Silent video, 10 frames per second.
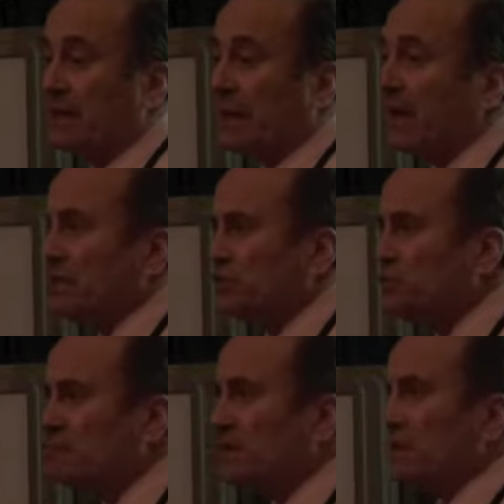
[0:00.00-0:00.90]
I
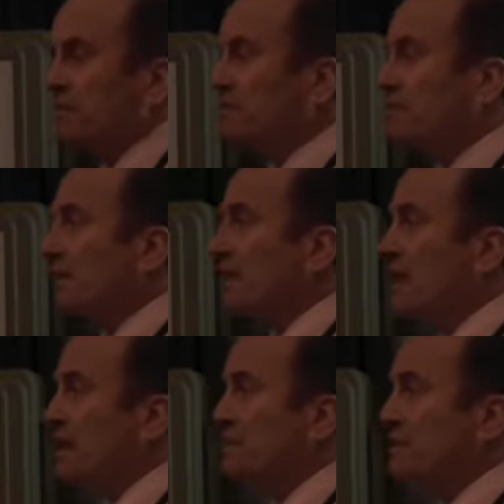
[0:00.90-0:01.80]
do believe that
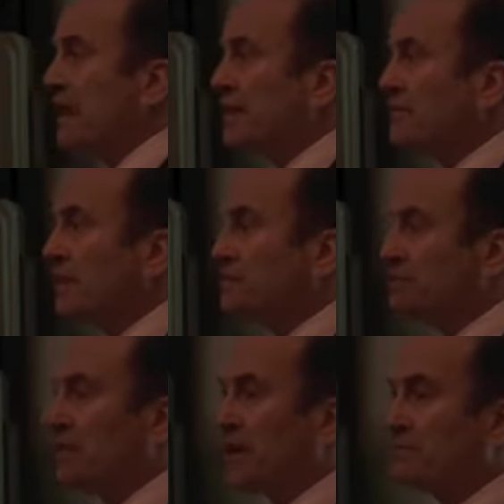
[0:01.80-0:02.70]
the
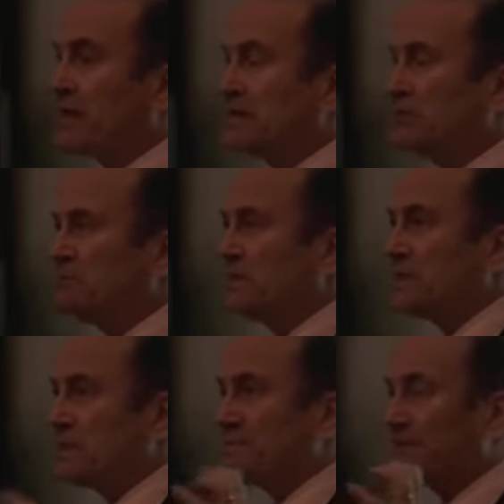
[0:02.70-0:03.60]
advent of I do
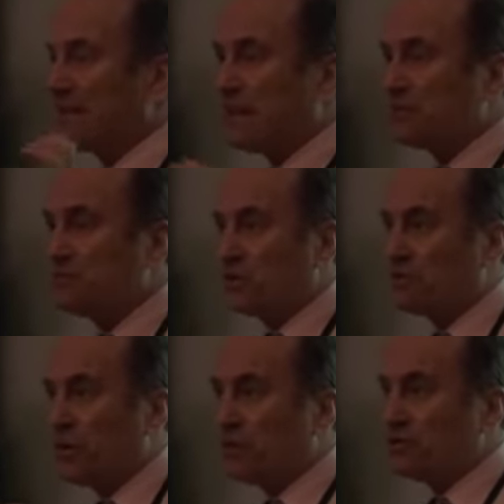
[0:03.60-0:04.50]
believe that cow's
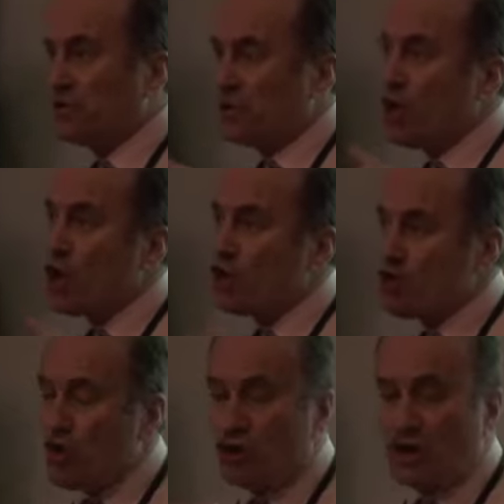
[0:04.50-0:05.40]
milk protein,
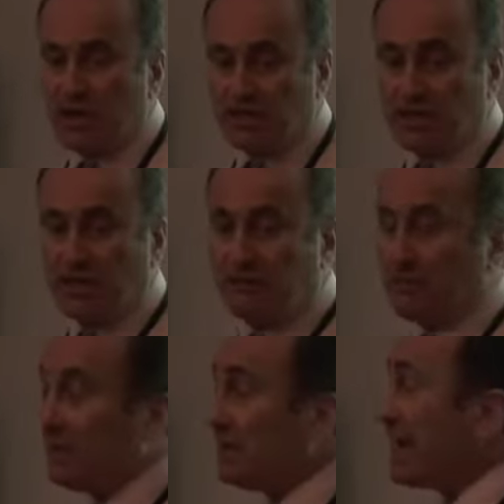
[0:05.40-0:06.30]
non-IgE
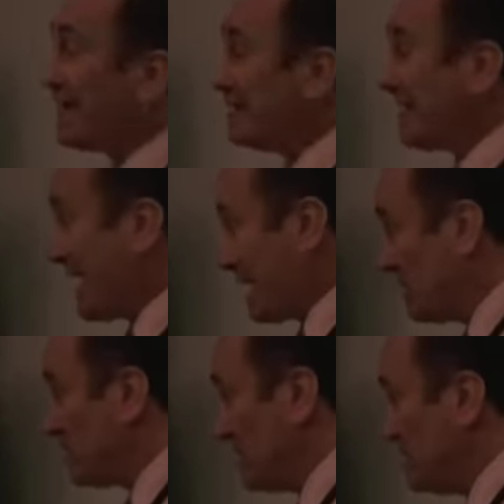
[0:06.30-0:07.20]
mediated
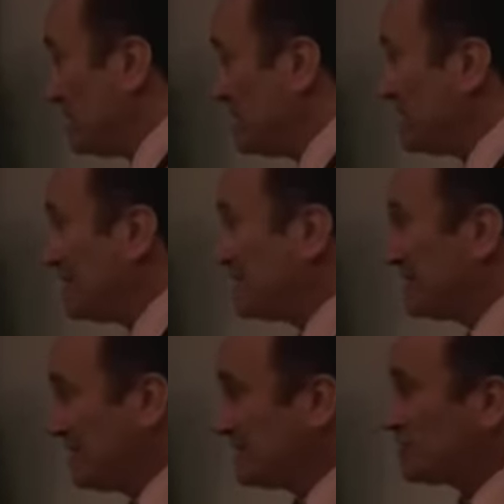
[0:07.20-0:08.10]
allergy
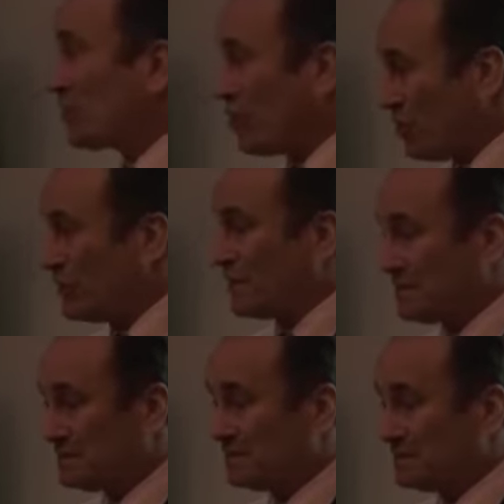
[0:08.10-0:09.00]
is common.
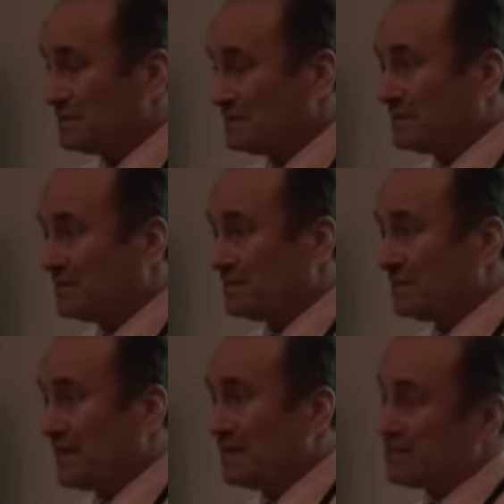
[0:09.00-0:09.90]

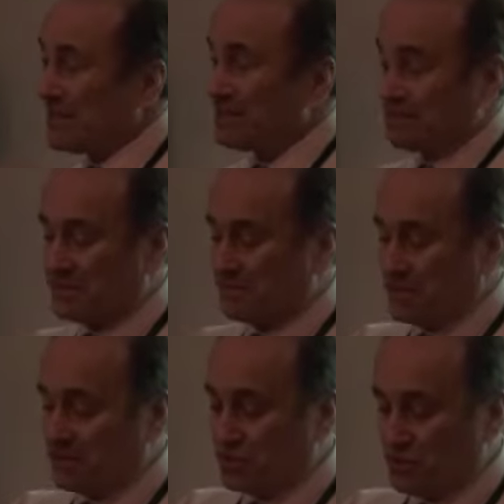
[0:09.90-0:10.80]
And there's others. I
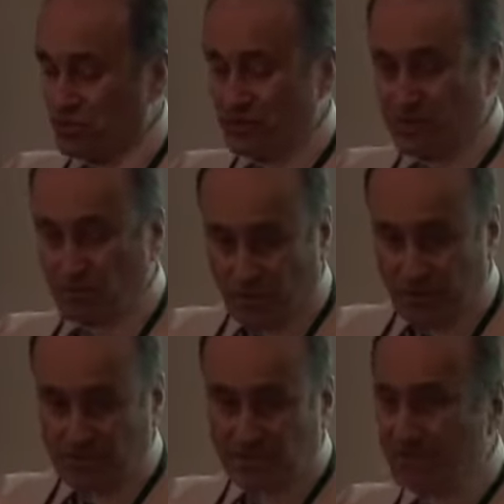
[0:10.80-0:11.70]
mean, there's soy, there's
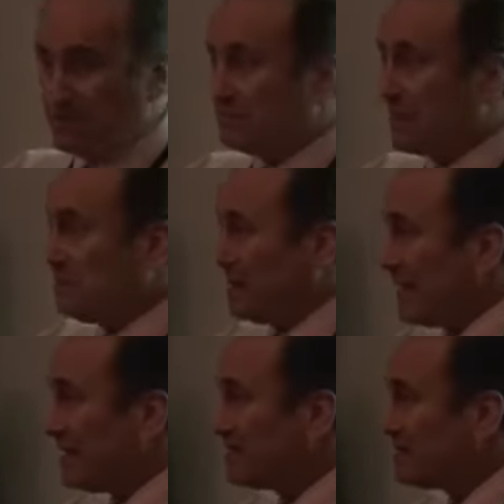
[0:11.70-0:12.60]
wheat,
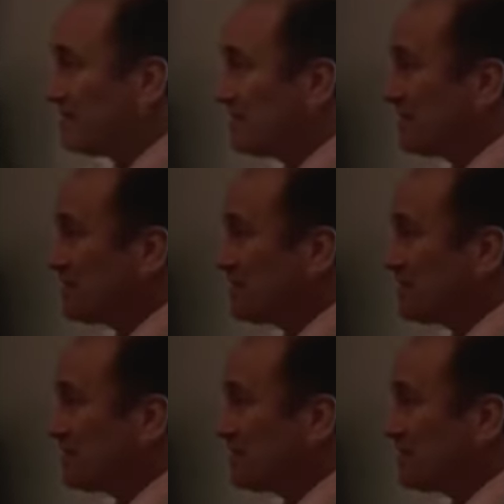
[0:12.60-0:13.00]
maybe eggs.